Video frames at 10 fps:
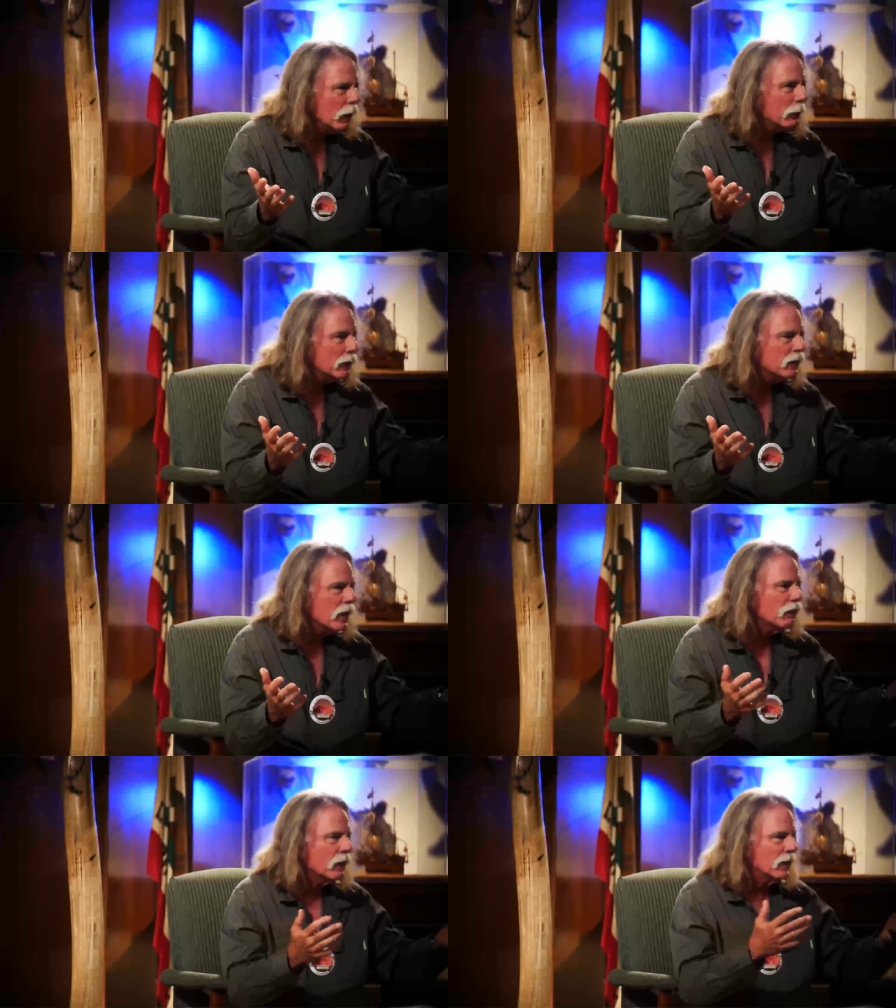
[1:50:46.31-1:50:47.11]
But then
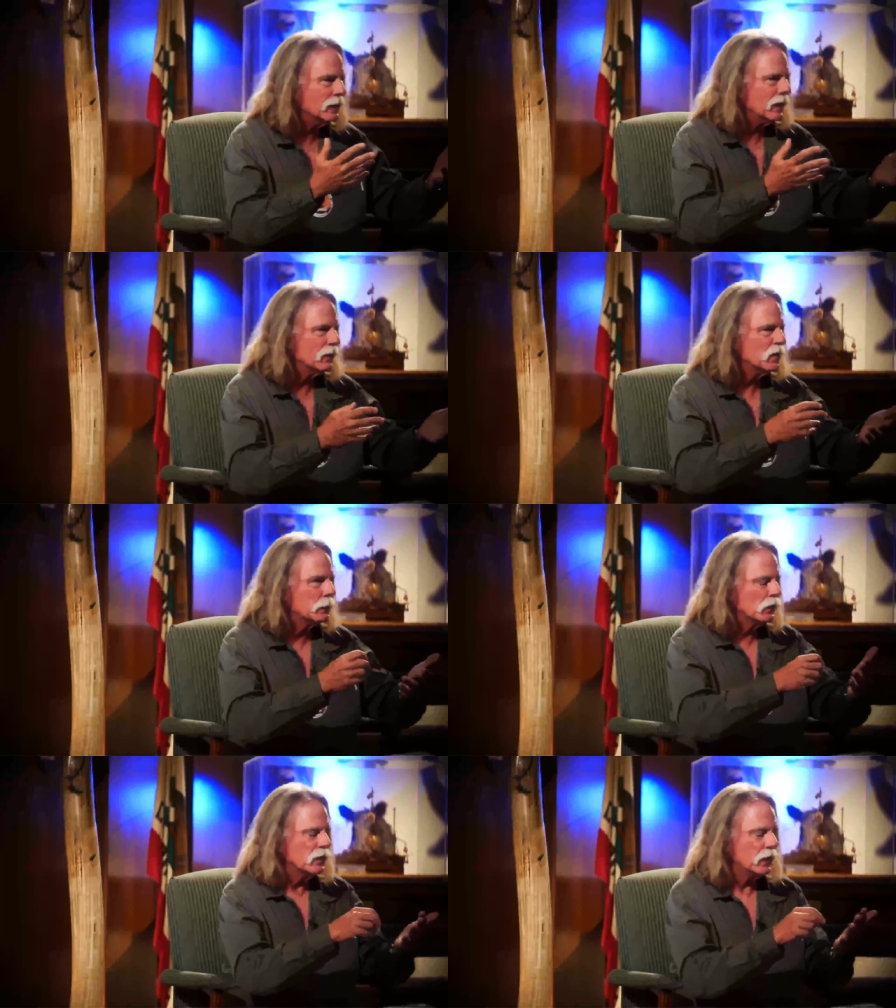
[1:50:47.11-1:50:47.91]
I found out later you're
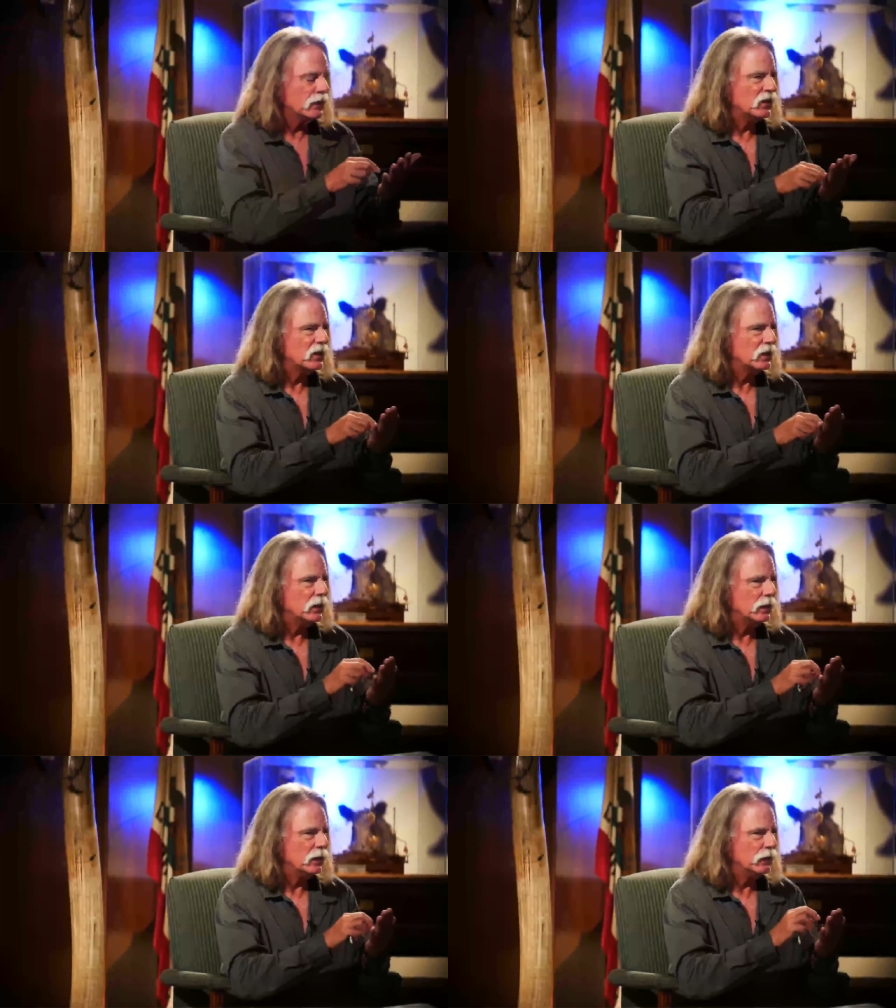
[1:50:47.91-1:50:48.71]
supposed to, like, you,
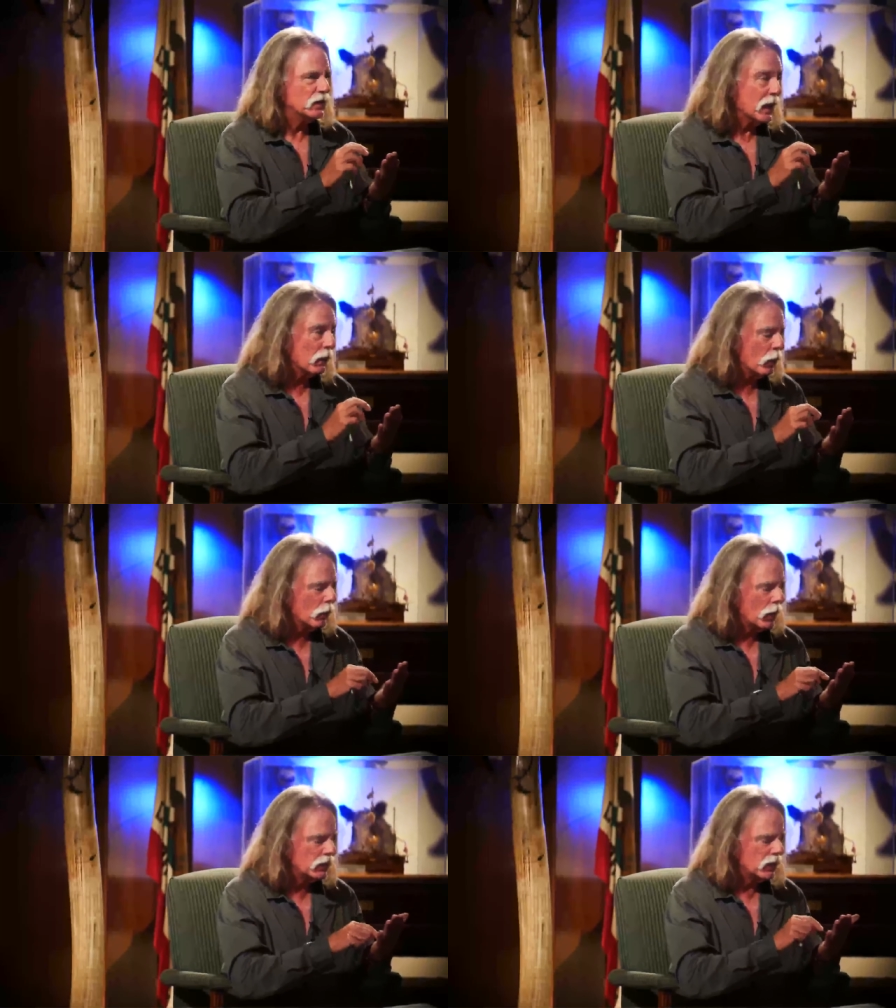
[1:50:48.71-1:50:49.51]
you, if it's not going
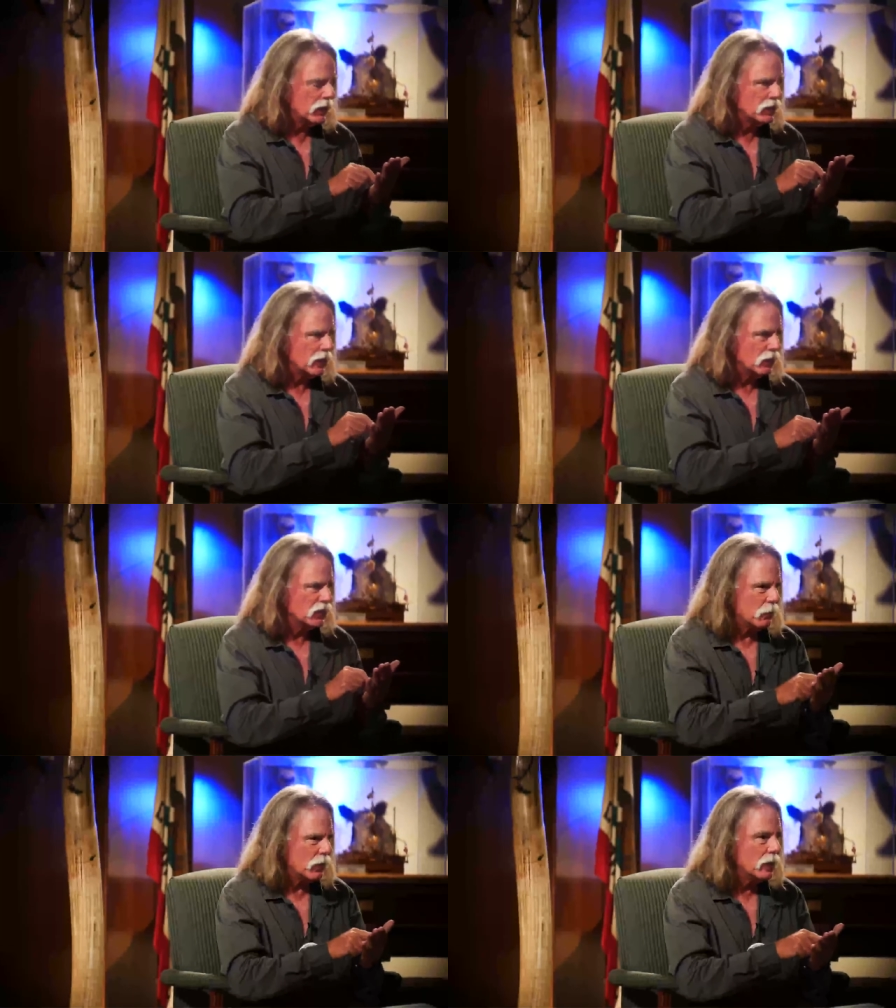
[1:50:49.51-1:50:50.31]
well, you then tell
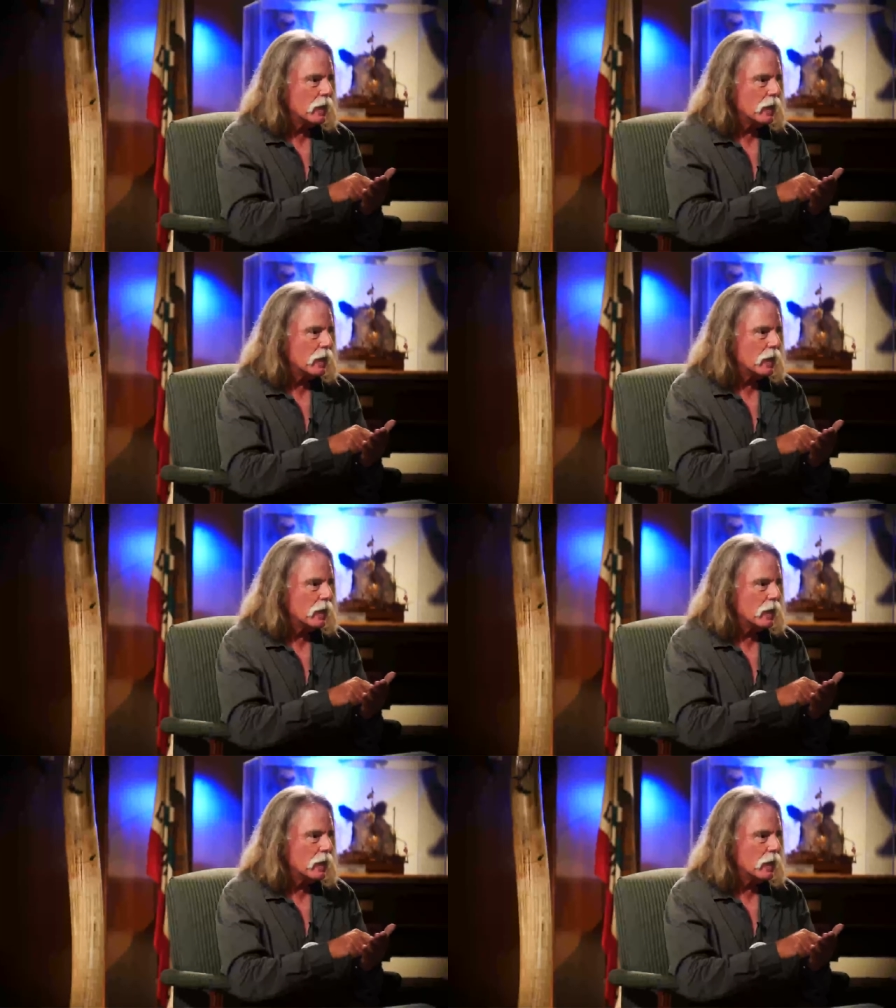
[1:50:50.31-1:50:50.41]
someone